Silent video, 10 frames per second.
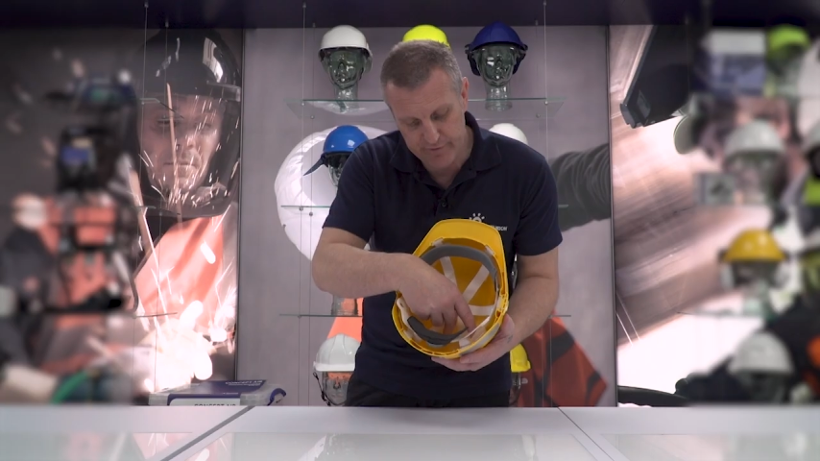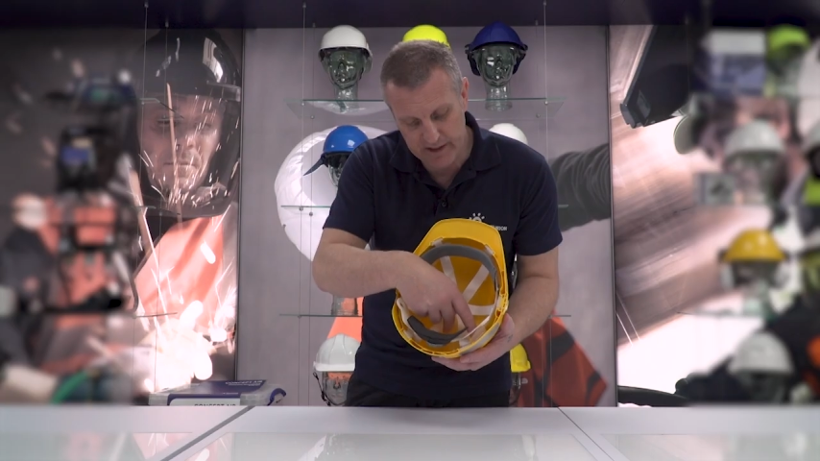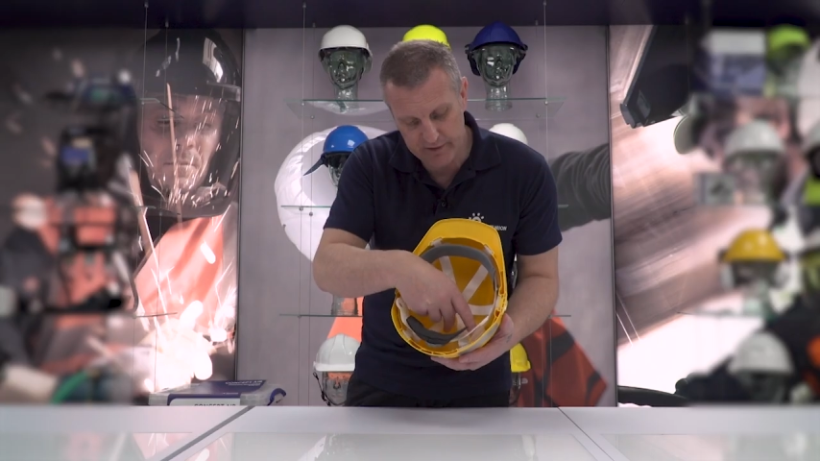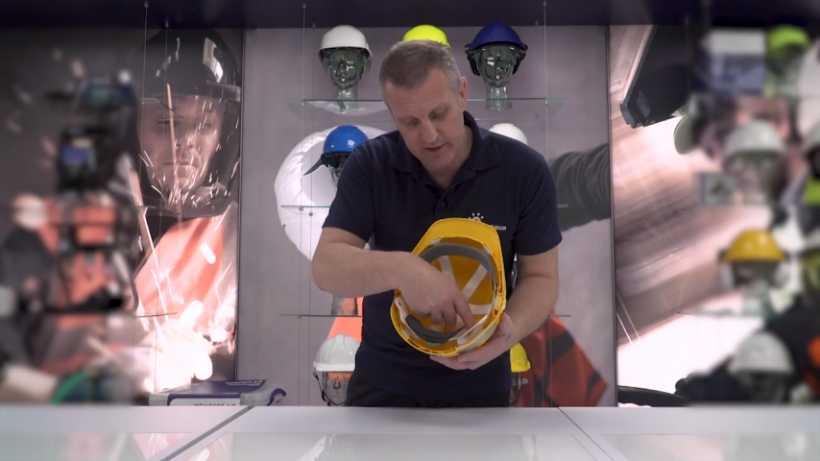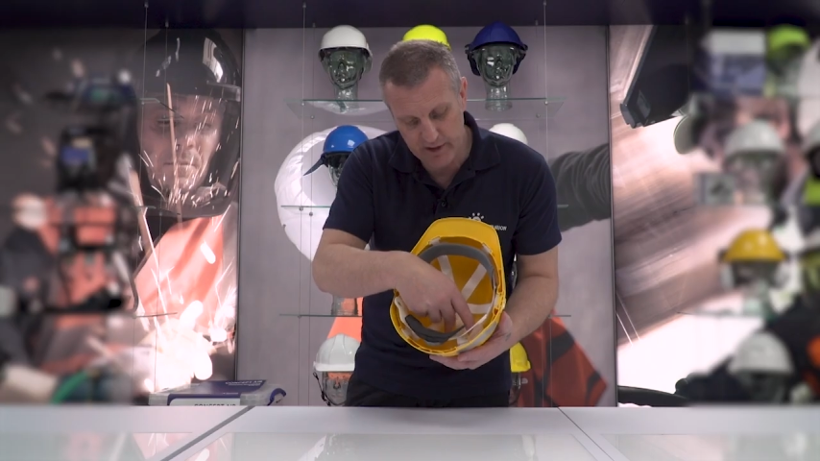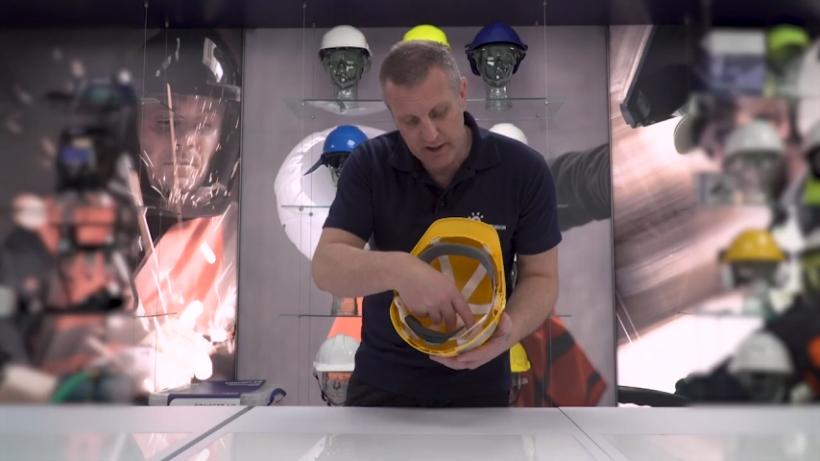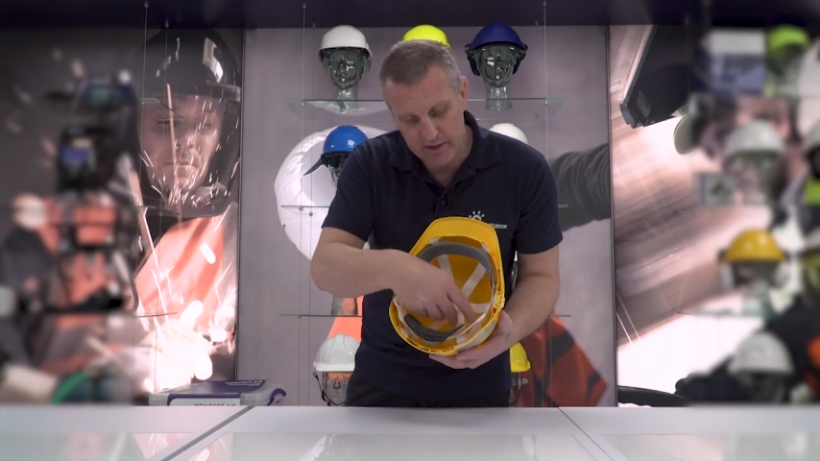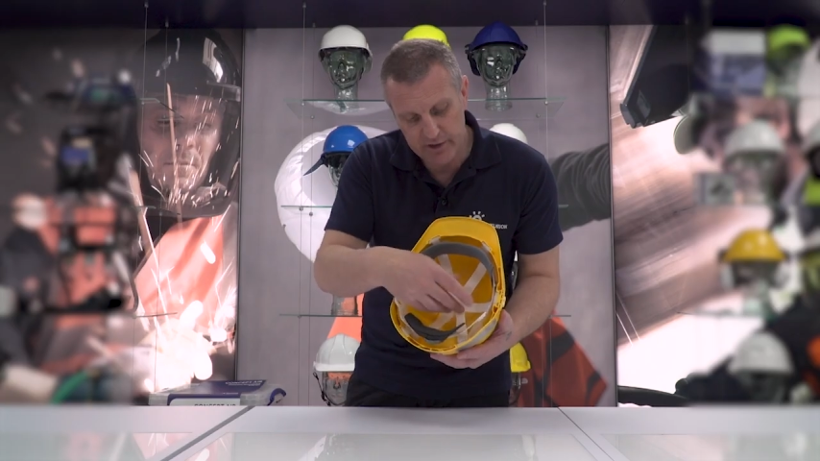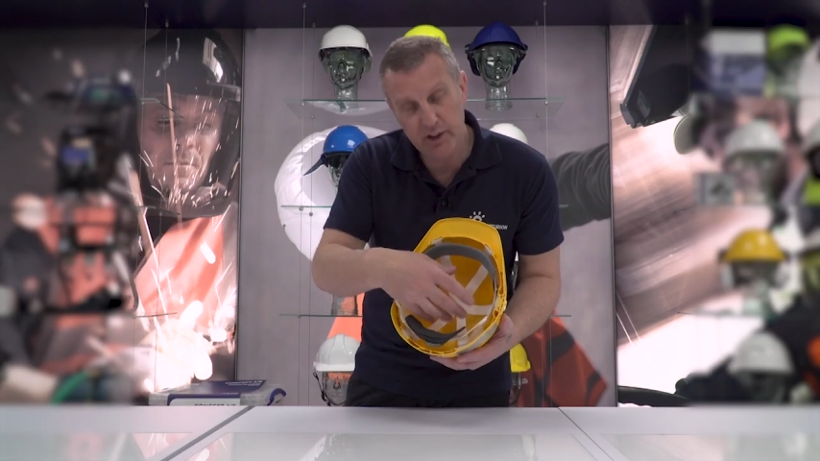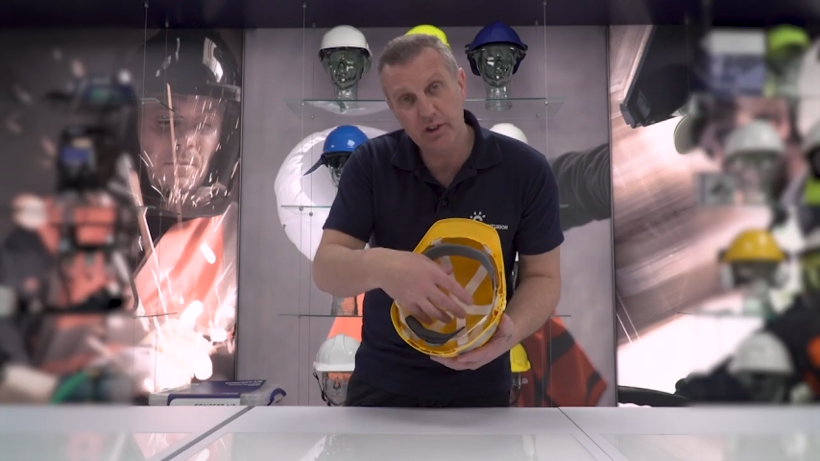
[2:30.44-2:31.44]
factor,
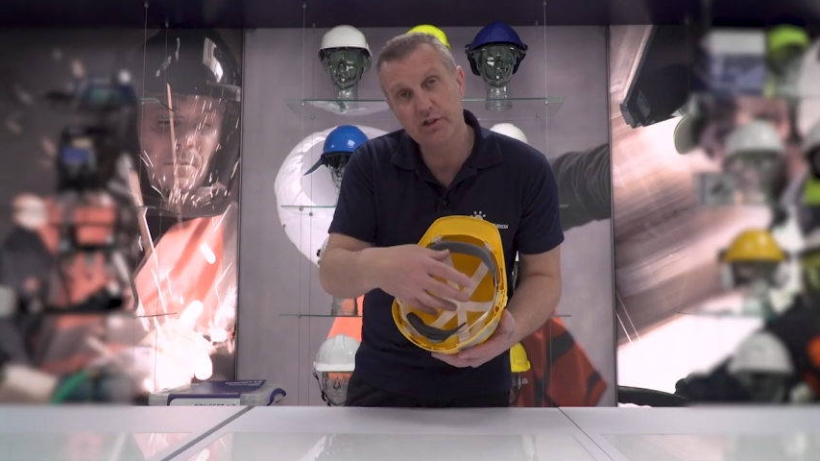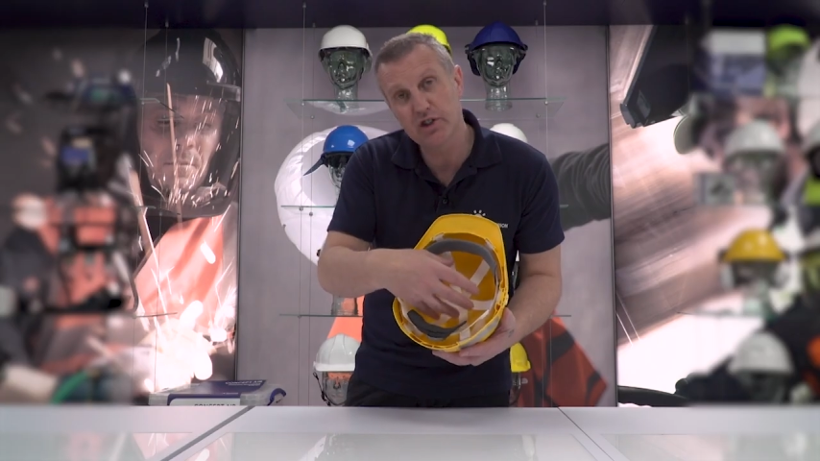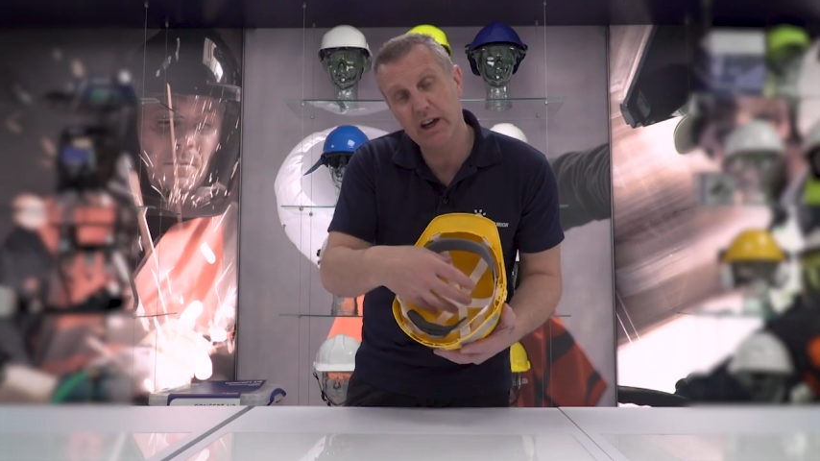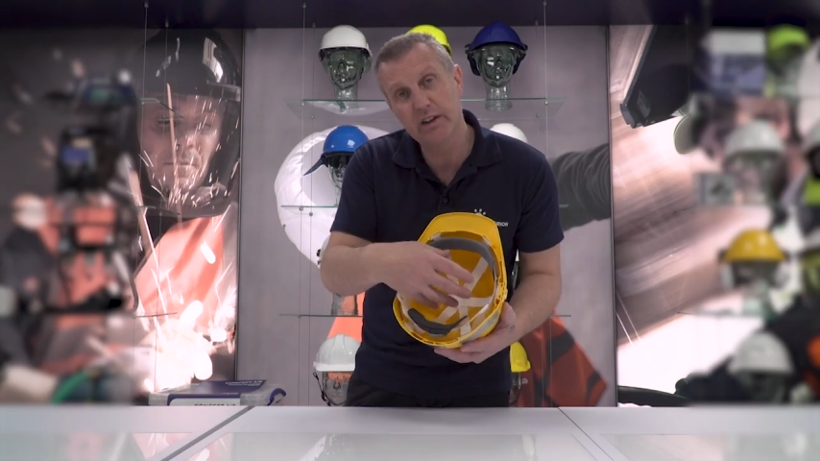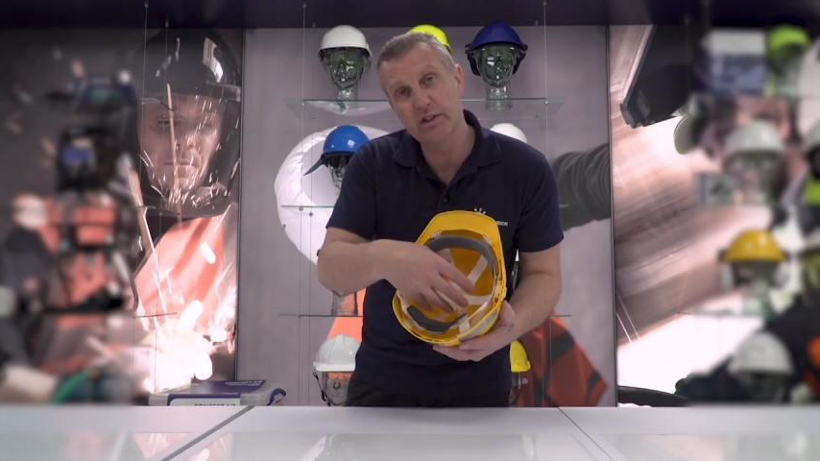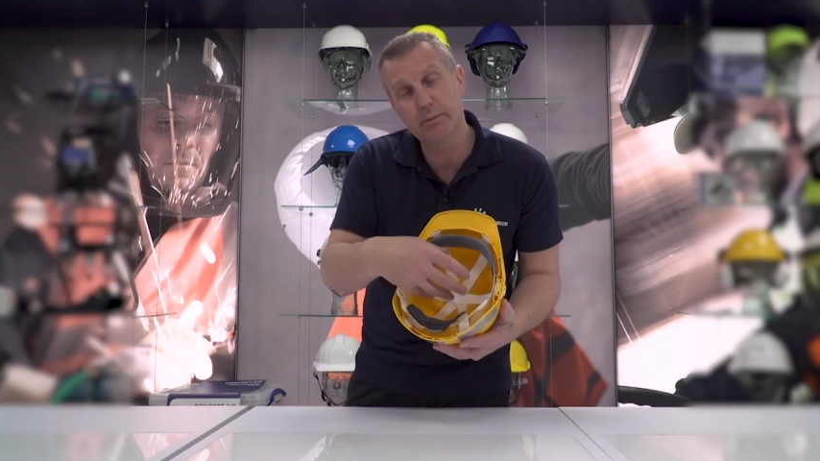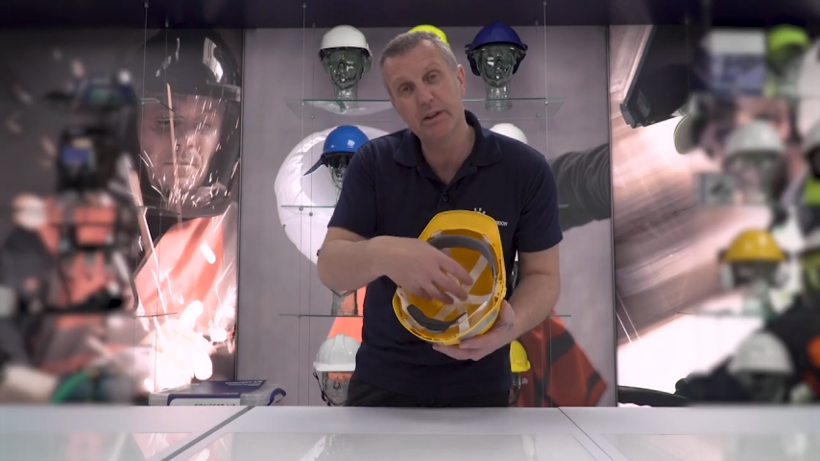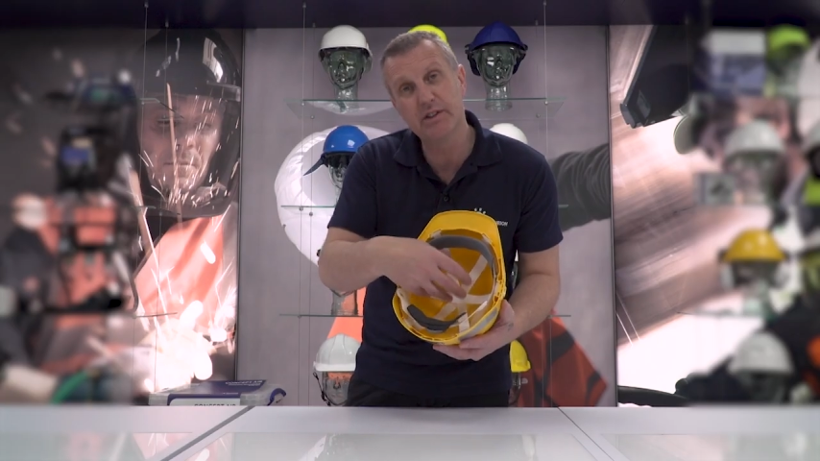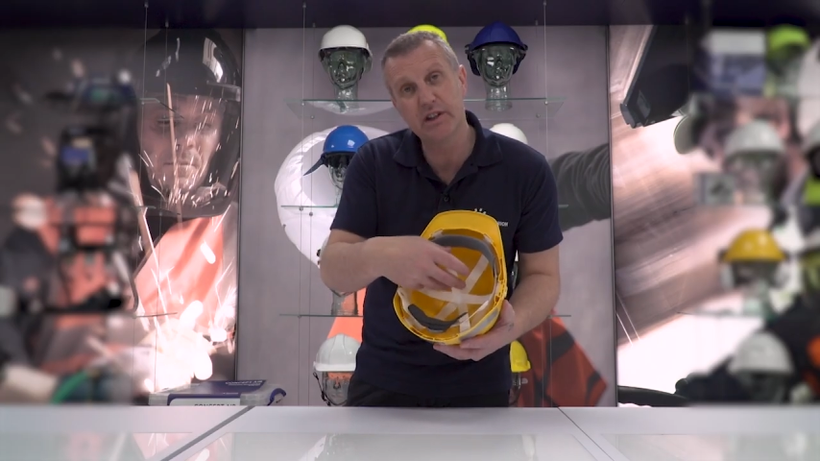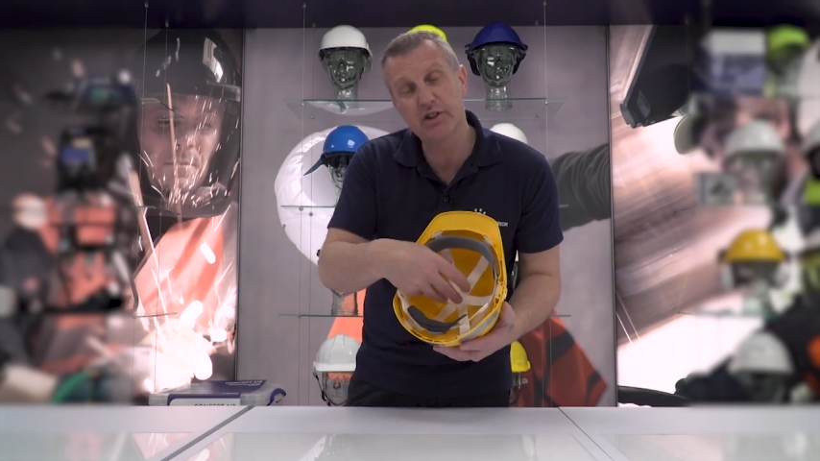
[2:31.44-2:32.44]
so you can change the
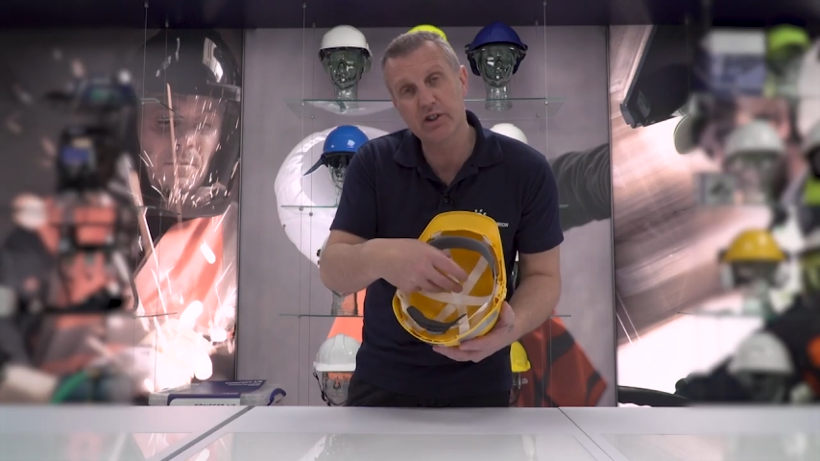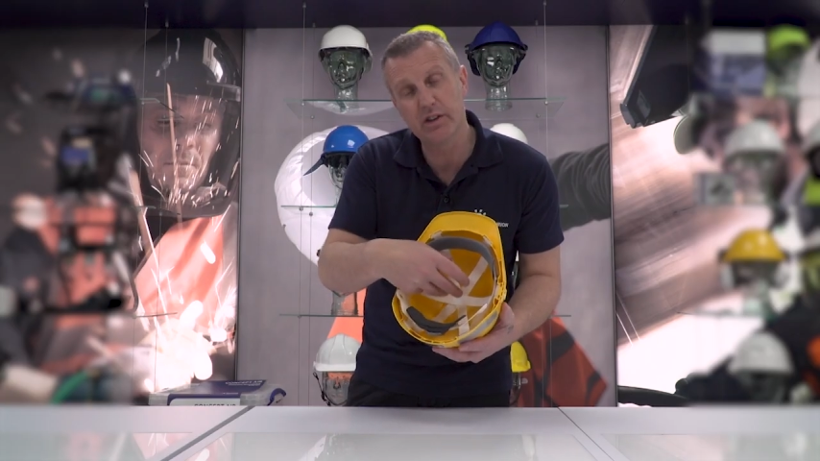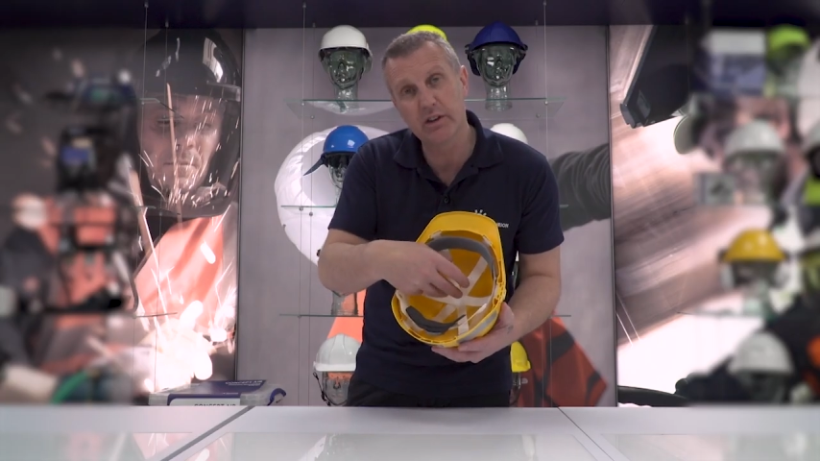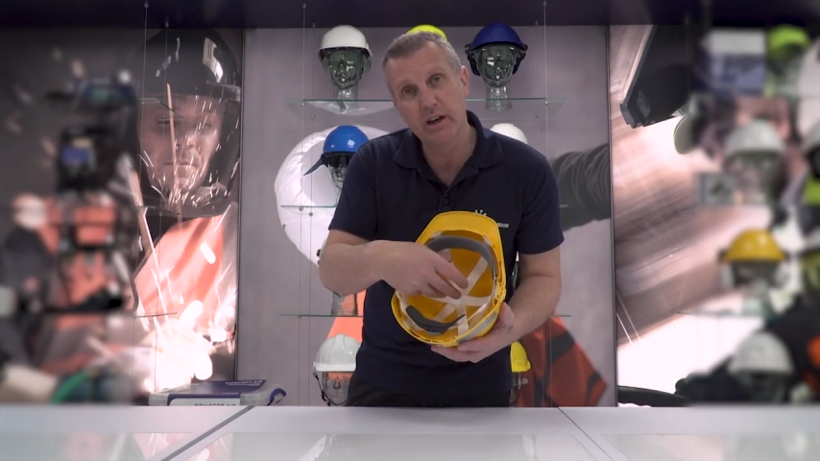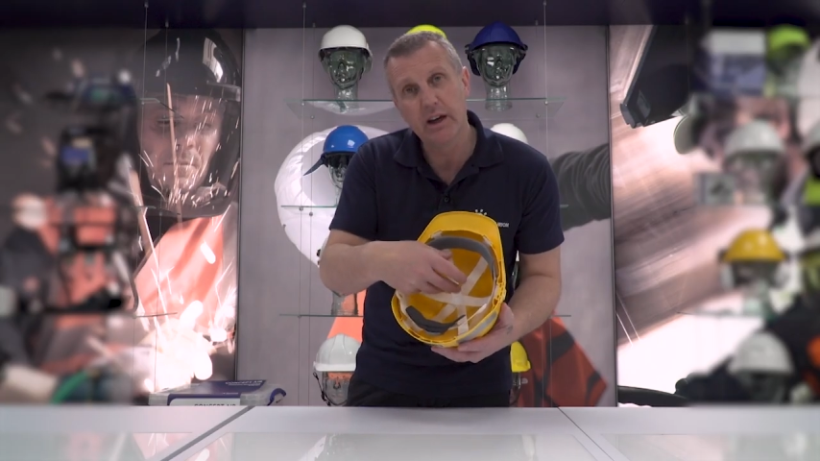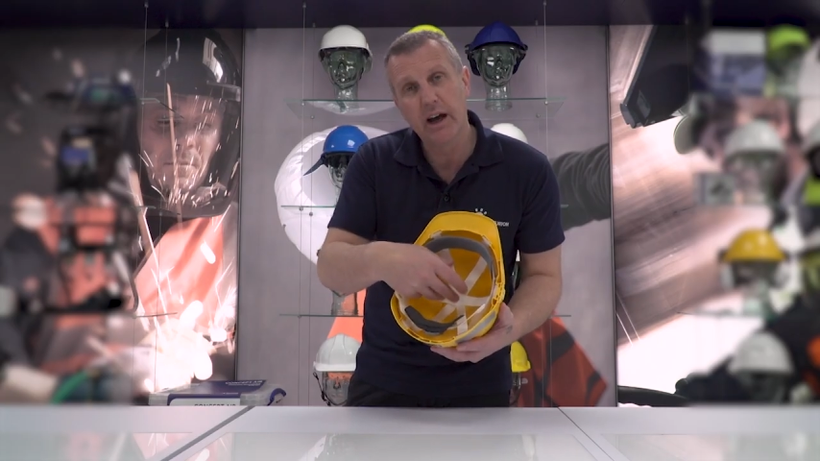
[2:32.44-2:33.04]
position